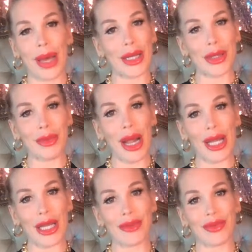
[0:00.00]
at
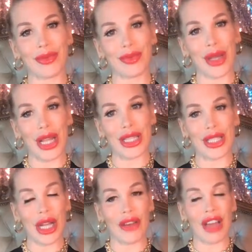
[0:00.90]
spelling and
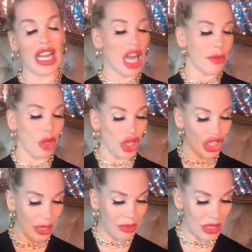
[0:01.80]
stuff. And I'm not
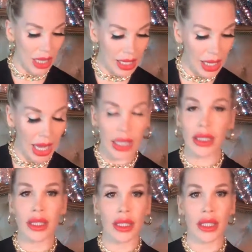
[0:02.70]
ashamed to say that.